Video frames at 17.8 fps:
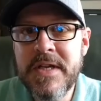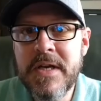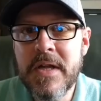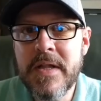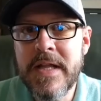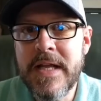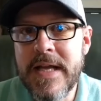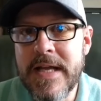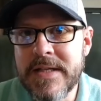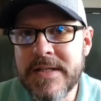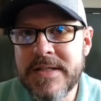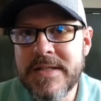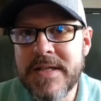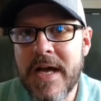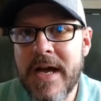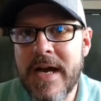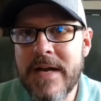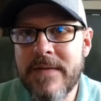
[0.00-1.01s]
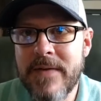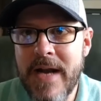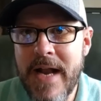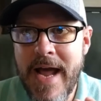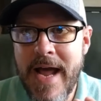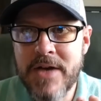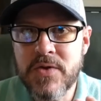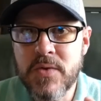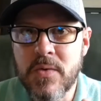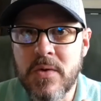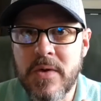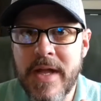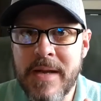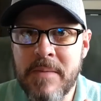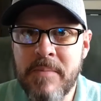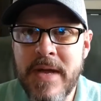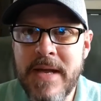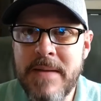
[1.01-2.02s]
on the inside of an actual
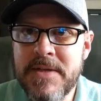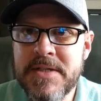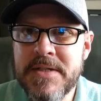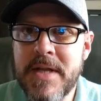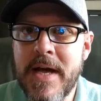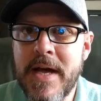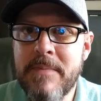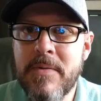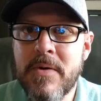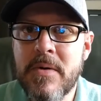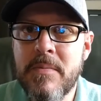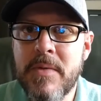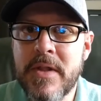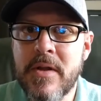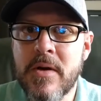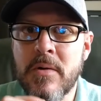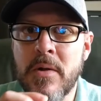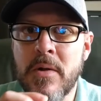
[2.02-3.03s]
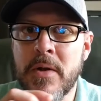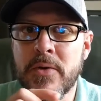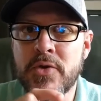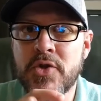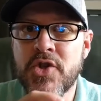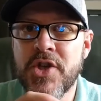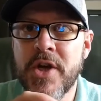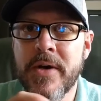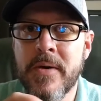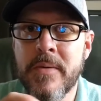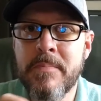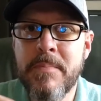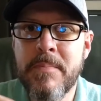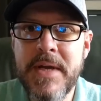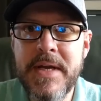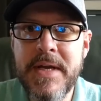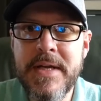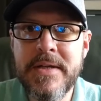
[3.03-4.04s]
like baby's diaper, but they're little gel
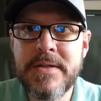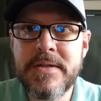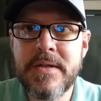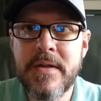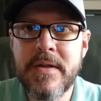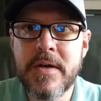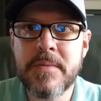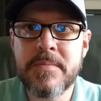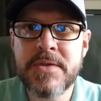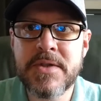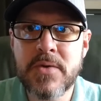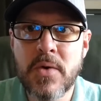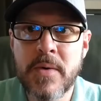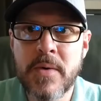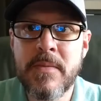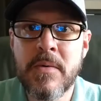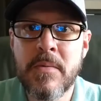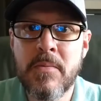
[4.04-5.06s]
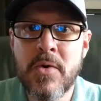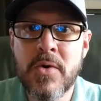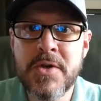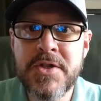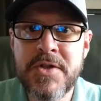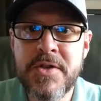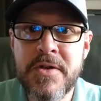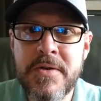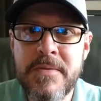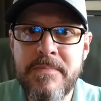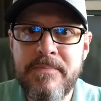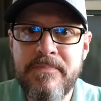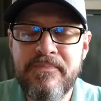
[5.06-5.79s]
beads that absorb the moisture.